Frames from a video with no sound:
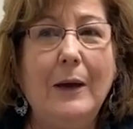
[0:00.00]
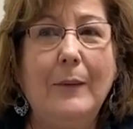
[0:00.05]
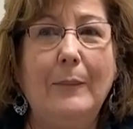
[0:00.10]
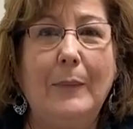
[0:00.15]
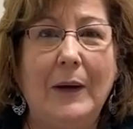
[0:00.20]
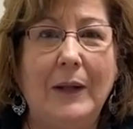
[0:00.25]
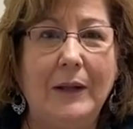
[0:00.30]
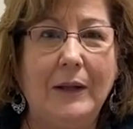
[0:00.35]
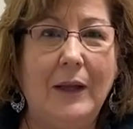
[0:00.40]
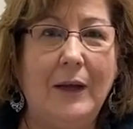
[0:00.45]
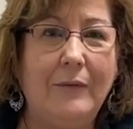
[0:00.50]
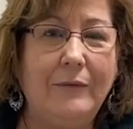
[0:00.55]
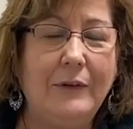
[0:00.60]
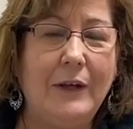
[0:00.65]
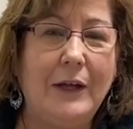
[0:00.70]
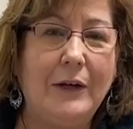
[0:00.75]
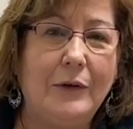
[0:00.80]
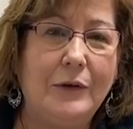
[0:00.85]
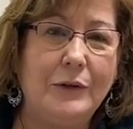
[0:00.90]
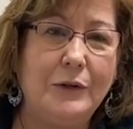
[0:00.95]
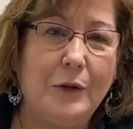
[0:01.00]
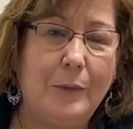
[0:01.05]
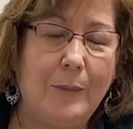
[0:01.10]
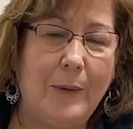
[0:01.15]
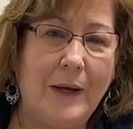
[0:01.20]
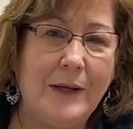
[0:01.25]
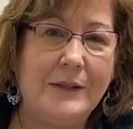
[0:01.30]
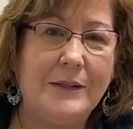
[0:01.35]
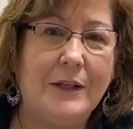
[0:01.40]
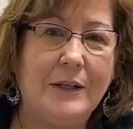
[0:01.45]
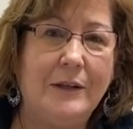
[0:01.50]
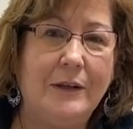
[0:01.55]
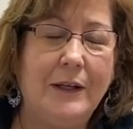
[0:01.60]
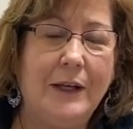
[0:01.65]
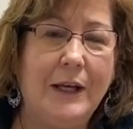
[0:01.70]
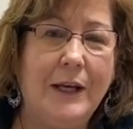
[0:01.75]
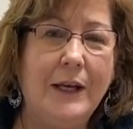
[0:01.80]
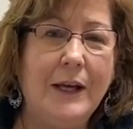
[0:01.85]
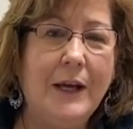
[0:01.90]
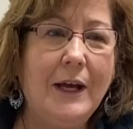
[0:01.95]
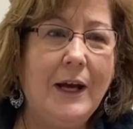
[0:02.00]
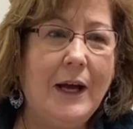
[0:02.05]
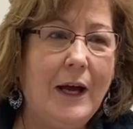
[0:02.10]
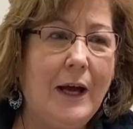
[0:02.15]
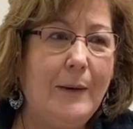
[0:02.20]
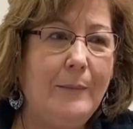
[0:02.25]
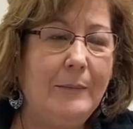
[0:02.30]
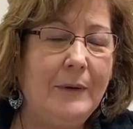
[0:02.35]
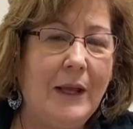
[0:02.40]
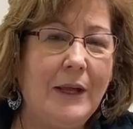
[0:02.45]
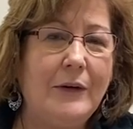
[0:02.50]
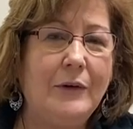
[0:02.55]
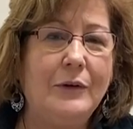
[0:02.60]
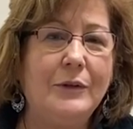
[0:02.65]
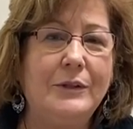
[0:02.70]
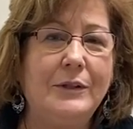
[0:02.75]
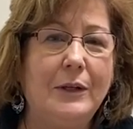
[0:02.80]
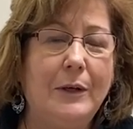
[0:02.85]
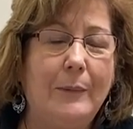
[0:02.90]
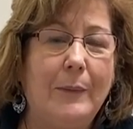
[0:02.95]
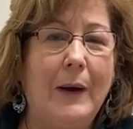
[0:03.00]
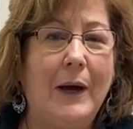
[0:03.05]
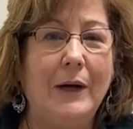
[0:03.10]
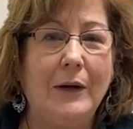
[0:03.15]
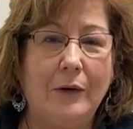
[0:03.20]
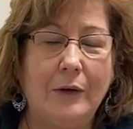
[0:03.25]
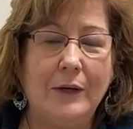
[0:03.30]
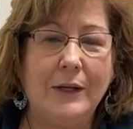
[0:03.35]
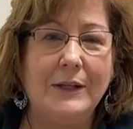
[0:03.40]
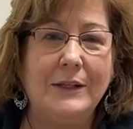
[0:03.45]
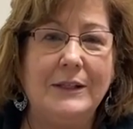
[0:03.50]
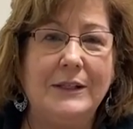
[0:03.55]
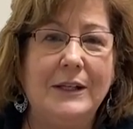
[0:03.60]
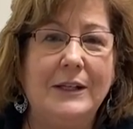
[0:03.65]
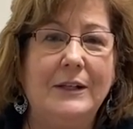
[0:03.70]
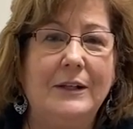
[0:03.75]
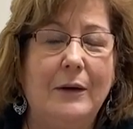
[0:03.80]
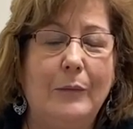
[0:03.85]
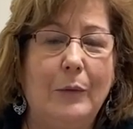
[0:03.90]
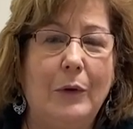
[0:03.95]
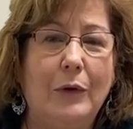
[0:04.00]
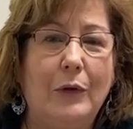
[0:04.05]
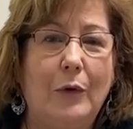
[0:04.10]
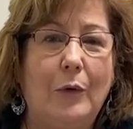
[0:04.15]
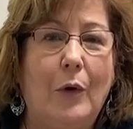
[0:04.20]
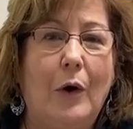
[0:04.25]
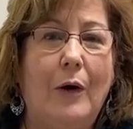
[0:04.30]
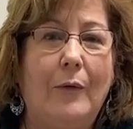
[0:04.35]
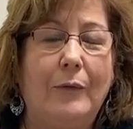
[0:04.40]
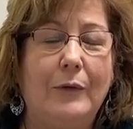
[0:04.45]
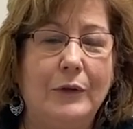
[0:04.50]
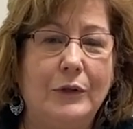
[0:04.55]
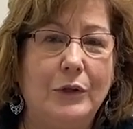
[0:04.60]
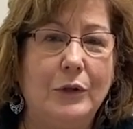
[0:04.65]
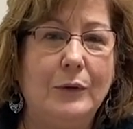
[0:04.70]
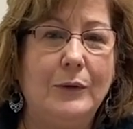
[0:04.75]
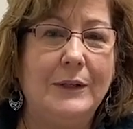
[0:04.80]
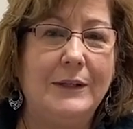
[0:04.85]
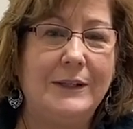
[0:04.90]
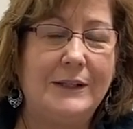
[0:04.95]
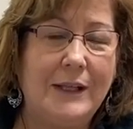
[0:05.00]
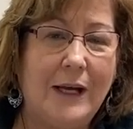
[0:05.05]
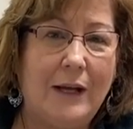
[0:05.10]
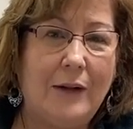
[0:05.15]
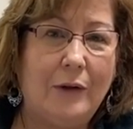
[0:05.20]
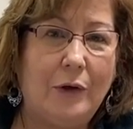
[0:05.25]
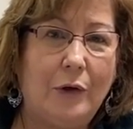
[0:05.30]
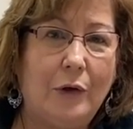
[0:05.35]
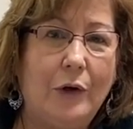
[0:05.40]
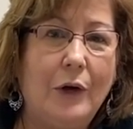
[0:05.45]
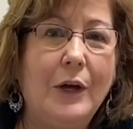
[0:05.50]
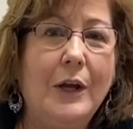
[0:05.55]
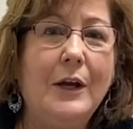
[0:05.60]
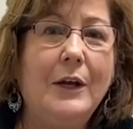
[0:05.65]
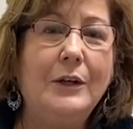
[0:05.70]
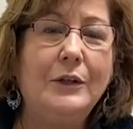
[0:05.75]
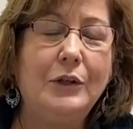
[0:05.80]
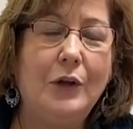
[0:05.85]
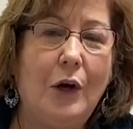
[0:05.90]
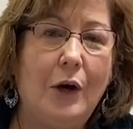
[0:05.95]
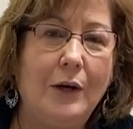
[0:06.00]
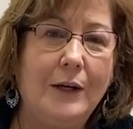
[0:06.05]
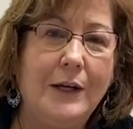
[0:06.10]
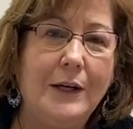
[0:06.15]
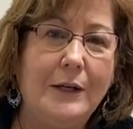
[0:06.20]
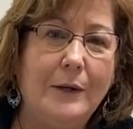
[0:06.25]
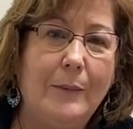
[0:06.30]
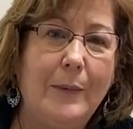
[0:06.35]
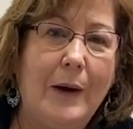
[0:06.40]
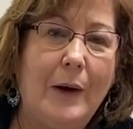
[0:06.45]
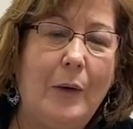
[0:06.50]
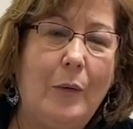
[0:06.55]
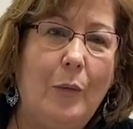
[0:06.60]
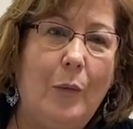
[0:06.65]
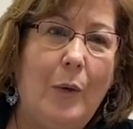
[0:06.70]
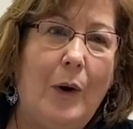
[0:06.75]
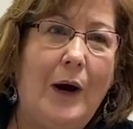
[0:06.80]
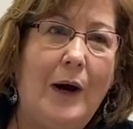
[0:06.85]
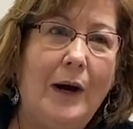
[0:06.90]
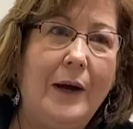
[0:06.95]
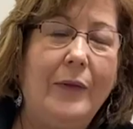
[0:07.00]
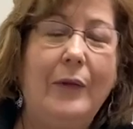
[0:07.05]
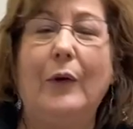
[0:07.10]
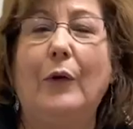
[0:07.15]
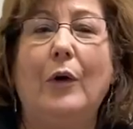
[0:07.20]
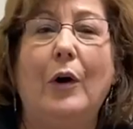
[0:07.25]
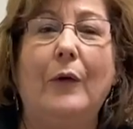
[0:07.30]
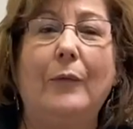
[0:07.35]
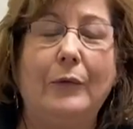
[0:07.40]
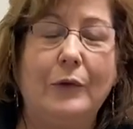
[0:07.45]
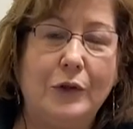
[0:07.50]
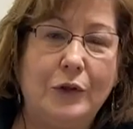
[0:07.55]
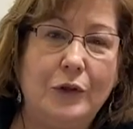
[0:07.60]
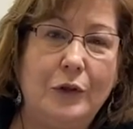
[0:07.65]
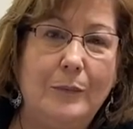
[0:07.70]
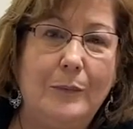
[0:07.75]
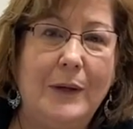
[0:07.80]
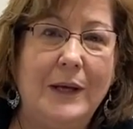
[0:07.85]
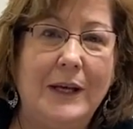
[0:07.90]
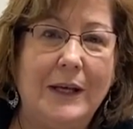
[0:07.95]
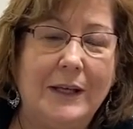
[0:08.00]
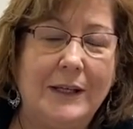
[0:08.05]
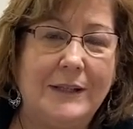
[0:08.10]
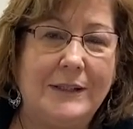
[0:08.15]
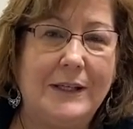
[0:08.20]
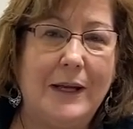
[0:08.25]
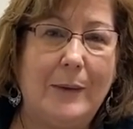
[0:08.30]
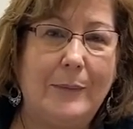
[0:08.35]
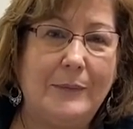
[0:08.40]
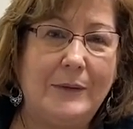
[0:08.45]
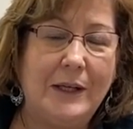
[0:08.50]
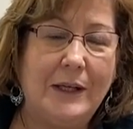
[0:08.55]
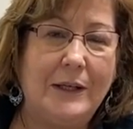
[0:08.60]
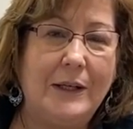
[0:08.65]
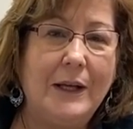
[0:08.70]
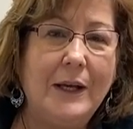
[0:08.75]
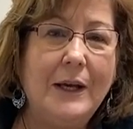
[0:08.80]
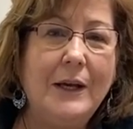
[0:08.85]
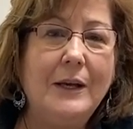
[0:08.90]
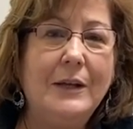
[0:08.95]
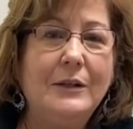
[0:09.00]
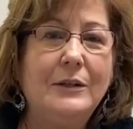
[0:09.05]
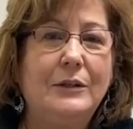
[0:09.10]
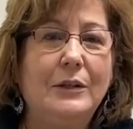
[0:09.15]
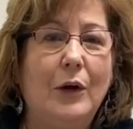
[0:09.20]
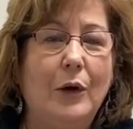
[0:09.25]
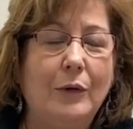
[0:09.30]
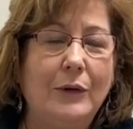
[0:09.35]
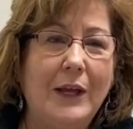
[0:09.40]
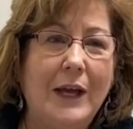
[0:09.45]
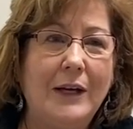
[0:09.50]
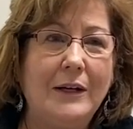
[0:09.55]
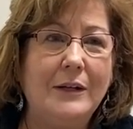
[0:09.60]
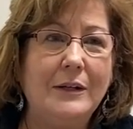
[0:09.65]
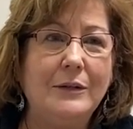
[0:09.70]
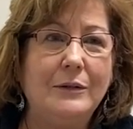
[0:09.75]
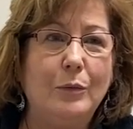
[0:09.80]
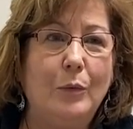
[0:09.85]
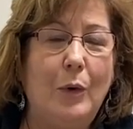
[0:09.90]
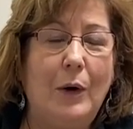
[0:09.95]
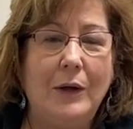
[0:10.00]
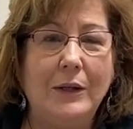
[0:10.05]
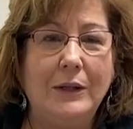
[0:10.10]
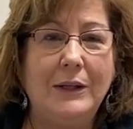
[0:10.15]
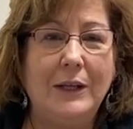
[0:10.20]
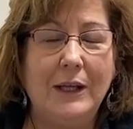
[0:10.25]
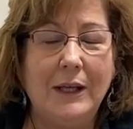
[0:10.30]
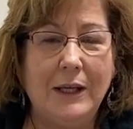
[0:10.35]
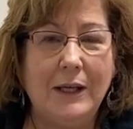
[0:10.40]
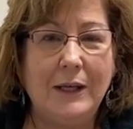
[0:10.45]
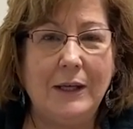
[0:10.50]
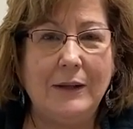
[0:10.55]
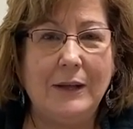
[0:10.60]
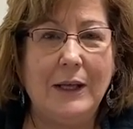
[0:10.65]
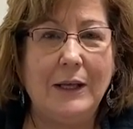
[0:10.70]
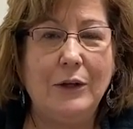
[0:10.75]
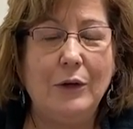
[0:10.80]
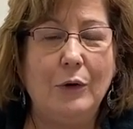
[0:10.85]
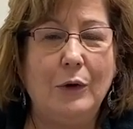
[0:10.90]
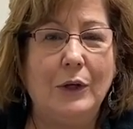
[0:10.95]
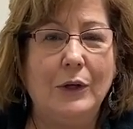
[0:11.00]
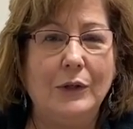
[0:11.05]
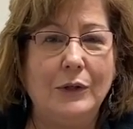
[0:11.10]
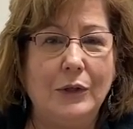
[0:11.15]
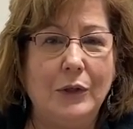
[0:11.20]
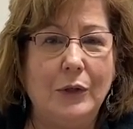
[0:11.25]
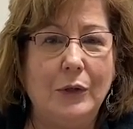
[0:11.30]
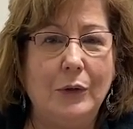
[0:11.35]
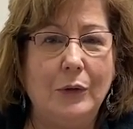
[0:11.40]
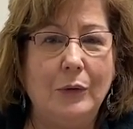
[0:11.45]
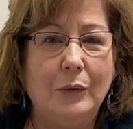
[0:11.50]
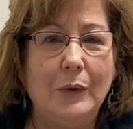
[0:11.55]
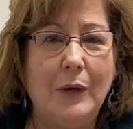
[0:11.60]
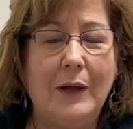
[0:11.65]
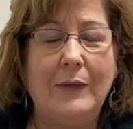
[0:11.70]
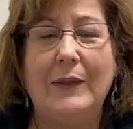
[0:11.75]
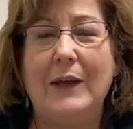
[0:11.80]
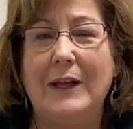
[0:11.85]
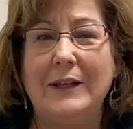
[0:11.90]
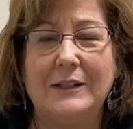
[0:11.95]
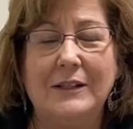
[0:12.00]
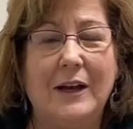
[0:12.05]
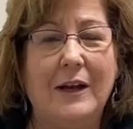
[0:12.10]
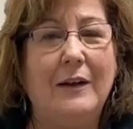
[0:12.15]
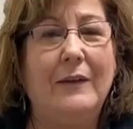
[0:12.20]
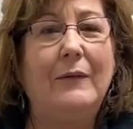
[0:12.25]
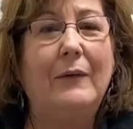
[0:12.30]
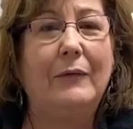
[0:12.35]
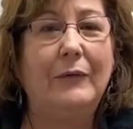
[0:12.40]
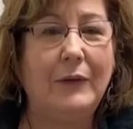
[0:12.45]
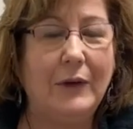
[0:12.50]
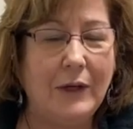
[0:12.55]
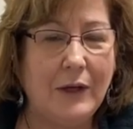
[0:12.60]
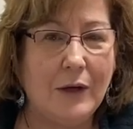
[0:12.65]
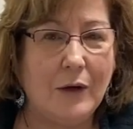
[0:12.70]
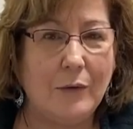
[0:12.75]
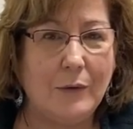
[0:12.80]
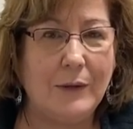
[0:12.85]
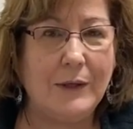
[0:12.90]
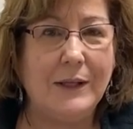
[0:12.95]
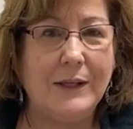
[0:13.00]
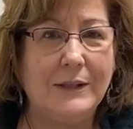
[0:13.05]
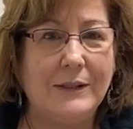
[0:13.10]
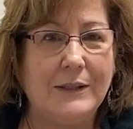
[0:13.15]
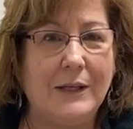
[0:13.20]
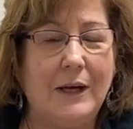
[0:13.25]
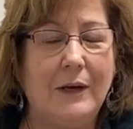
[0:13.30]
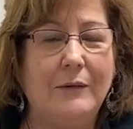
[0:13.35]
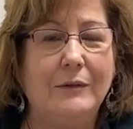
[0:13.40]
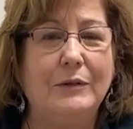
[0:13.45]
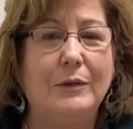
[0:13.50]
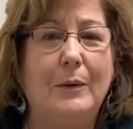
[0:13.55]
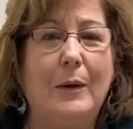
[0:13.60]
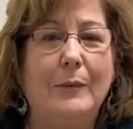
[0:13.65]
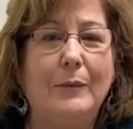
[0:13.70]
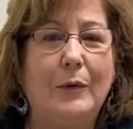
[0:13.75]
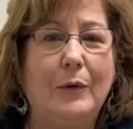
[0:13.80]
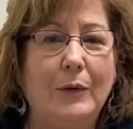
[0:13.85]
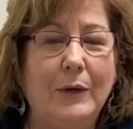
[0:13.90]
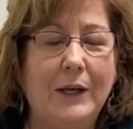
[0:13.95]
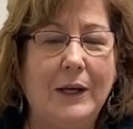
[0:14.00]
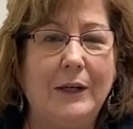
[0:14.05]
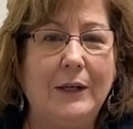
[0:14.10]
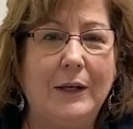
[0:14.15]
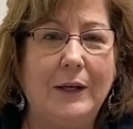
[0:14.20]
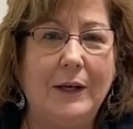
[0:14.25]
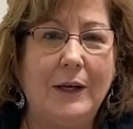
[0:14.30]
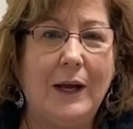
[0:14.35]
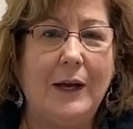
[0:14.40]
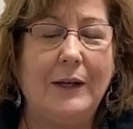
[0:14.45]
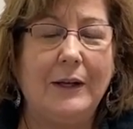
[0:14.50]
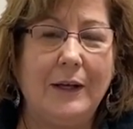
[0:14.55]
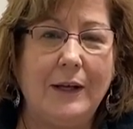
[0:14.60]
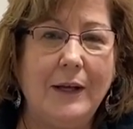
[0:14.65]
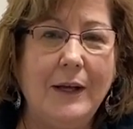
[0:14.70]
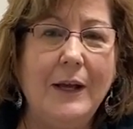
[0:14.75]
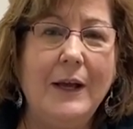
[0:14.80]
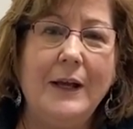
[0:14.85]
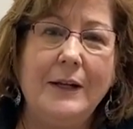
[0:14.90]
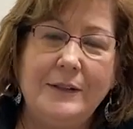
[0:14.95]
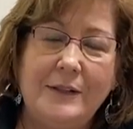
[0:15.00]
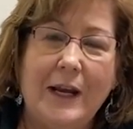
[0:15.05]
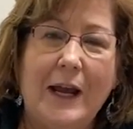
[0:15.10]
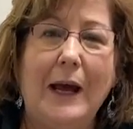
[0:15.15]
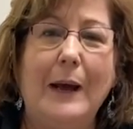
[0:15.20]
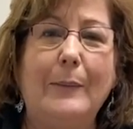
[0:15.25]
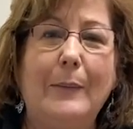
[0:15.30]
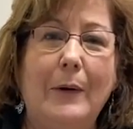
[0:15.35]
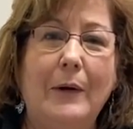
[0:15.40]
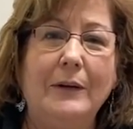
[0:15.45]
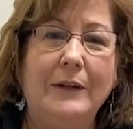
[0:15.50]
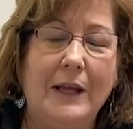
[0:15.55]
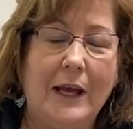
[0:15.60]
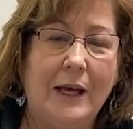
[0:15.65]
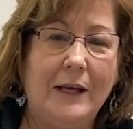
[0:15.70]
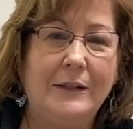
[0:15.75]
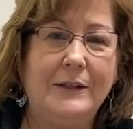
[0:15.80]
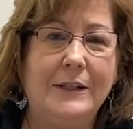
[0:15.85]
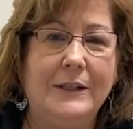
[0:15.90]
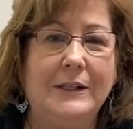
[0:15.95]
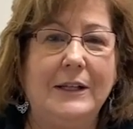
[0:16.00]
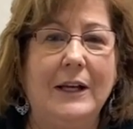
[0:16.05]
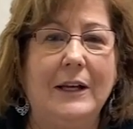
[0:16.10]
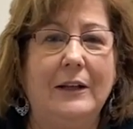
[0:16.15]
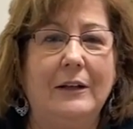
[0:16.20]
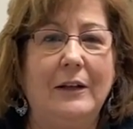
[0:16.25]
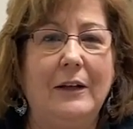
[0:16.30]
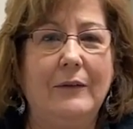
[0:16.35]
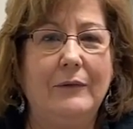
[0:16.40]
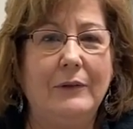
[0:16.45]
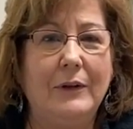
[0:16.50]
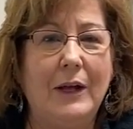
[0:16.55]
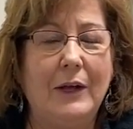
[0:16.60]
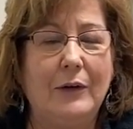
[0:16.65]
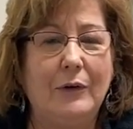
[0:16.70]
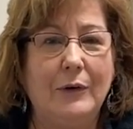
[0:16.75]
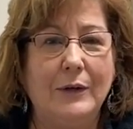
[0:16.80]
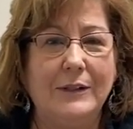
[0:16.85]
But love letters are basically letters that a buyer can send in with their offer to the seller, talking about why their offer should be accepted. So that is one thing that you can do, and that's kind of a video in itself. So I'm only going to kind of tap on that to say a love letter